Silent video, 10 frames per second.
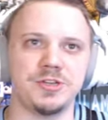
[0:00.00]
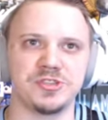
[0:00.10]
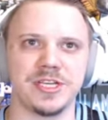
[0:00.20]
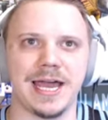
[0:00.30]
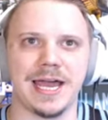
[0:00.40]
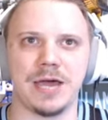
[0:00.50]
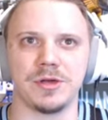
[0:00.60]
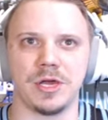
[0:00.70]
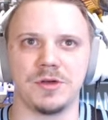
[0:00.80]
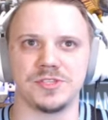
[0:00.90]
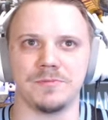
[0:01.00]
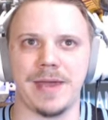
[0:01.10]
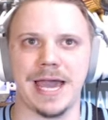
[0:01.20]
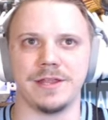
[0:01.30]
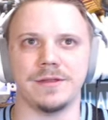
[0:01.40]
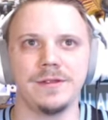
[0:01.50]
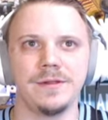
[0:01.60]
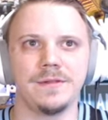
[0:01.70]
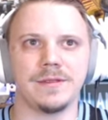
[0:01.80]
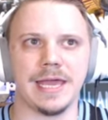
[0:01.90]
usually not how it goes in Madden.
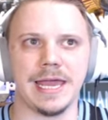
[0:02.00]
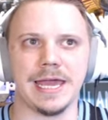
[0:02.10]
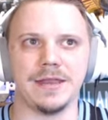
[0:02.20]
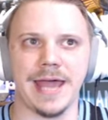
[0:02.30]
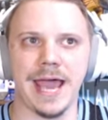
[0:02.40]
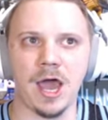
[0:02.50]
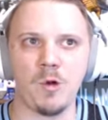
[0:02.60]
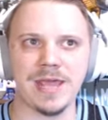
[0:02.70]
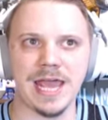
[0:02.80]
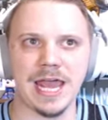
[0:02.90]
And now we